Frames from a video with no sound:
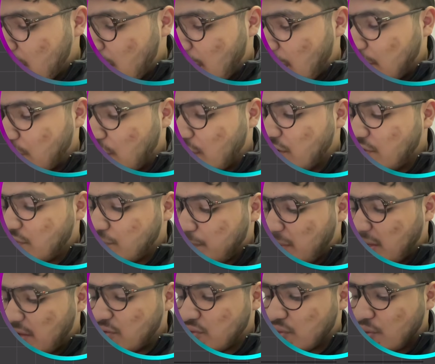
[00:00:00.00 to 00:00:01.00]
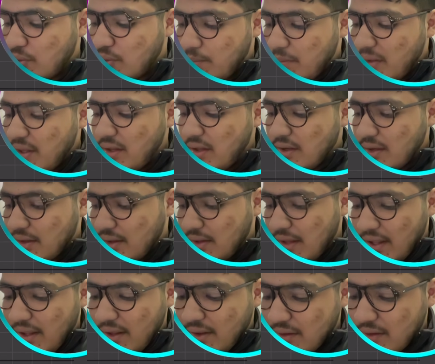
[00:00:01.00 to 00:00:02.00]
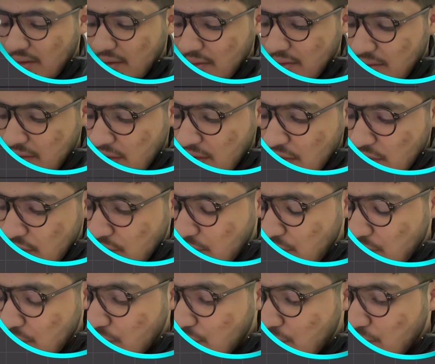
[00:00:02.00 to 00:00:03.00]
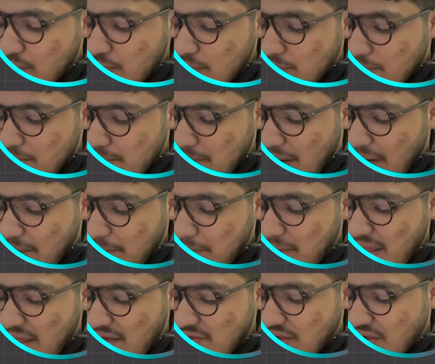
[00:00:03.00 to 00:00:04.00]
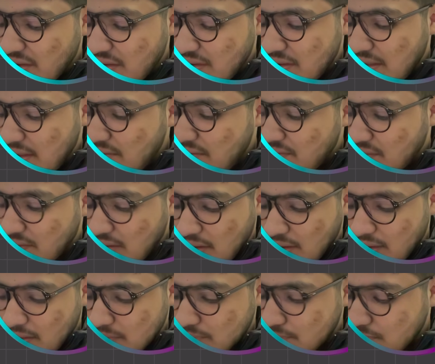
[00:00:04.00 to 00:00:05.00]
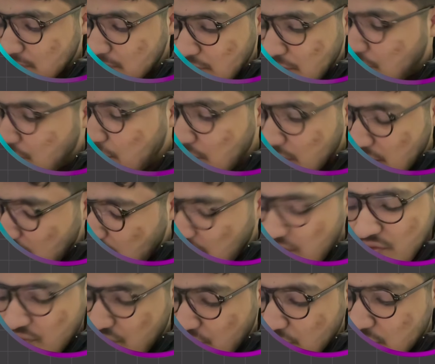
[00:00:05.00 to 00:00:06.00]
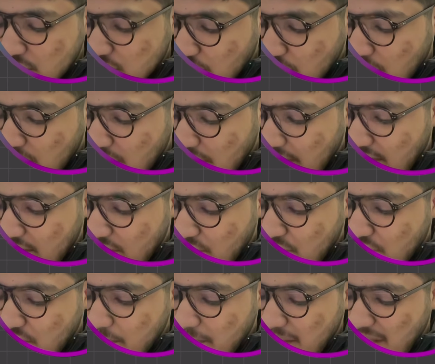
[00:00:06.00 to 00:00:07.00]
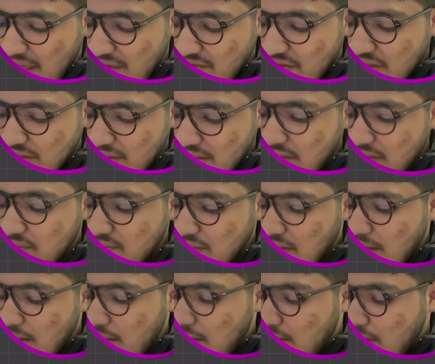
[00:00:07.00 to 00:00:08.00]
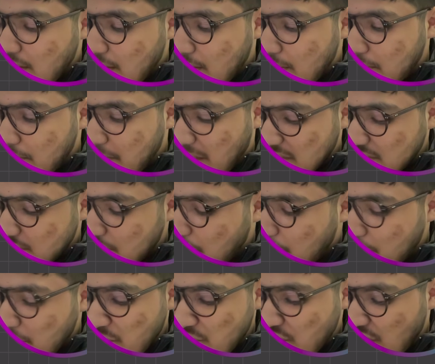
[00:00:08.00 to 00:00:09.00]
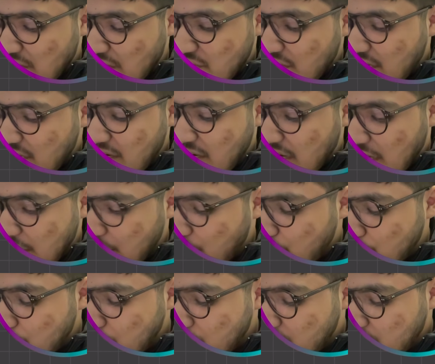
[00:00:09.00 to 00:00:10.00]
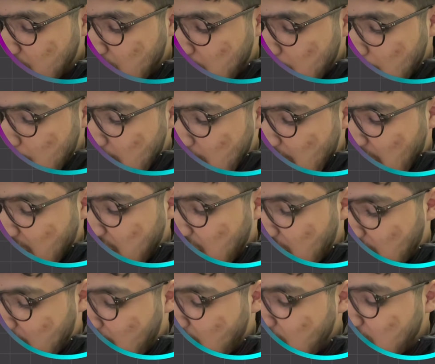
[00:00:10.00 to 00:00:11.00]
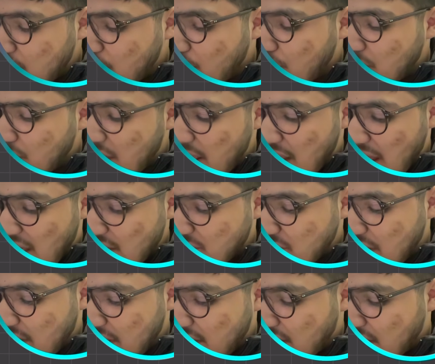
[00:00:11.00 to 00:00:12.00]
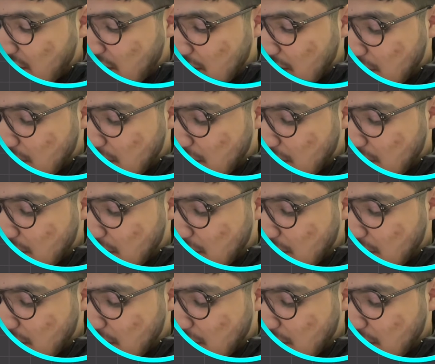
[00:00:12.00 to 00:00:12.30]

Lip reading: and your space could be like you might be having these it's short like you would be having these maximum of L1 and L2 nodes, and here you could have like